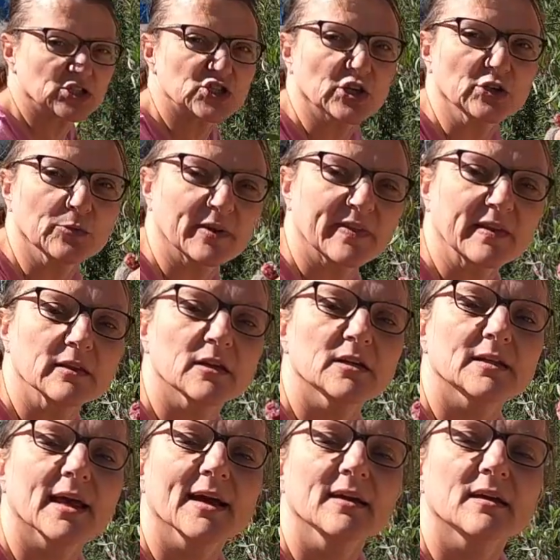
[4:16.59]
gonna show you what they
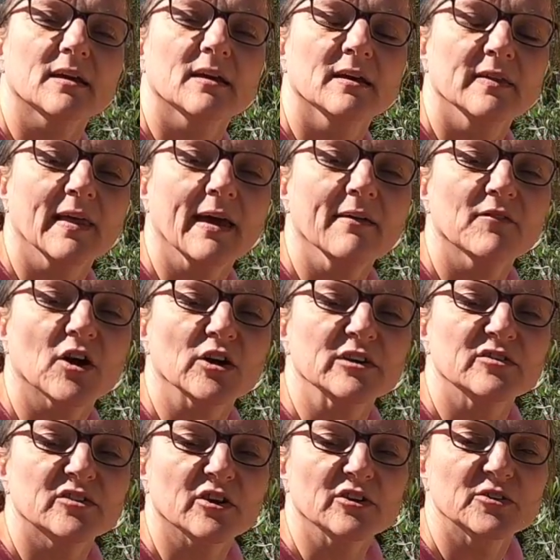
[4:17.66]
look like. They've
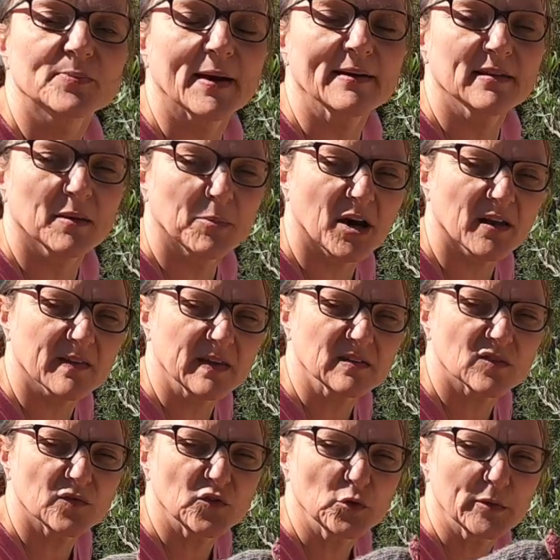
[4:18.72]
already started sprouting. I bought
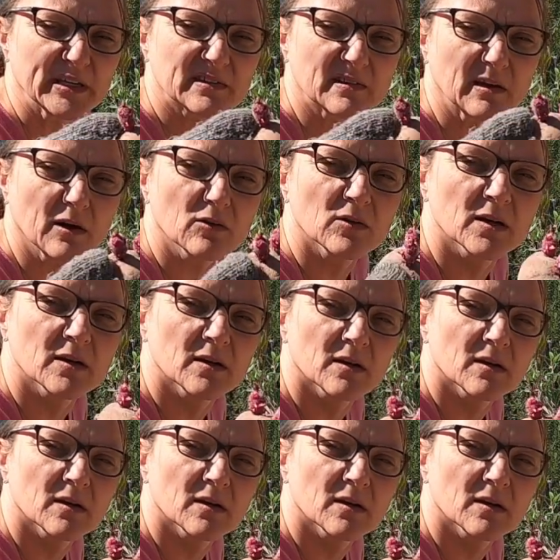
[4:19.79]
these a few weeks ago.